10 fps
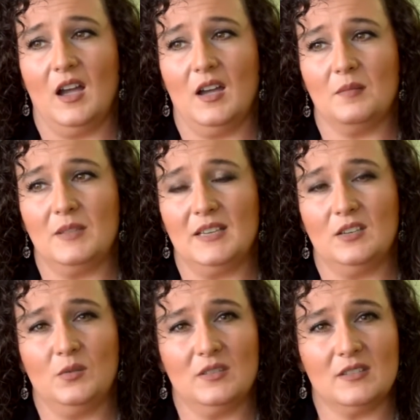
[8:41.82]

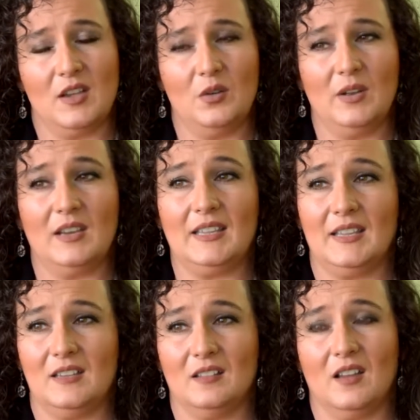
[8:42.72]
In doing so, and
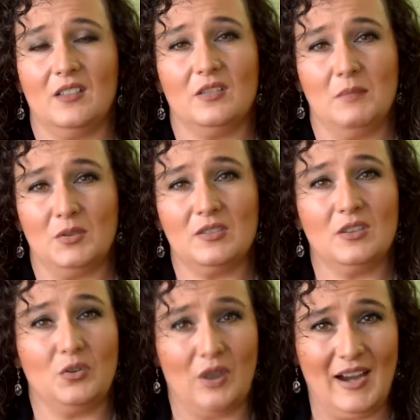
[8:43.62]
again, most
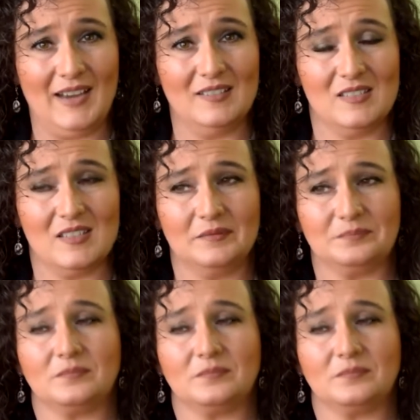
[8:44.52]
of the grains,